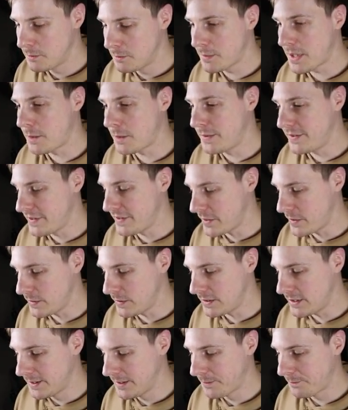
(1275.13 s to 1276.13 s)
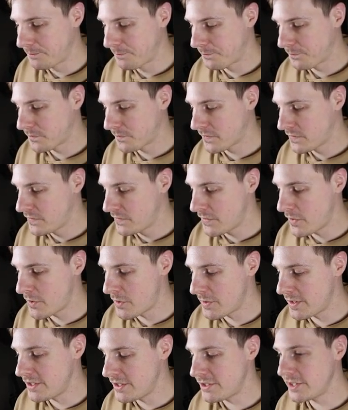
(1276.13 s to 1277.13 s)
Palpitoad.
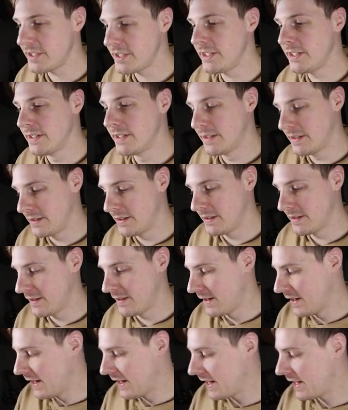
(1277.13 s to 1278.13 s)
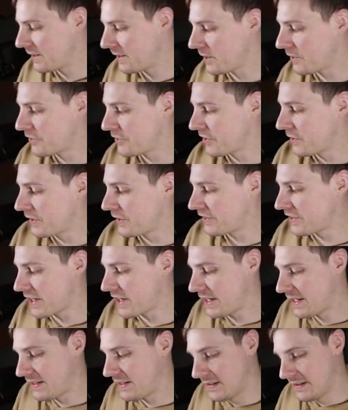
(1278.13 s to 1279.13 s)
Orangey. There you go. So
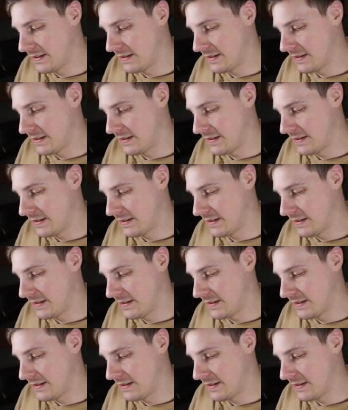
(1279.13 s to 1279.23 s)
excited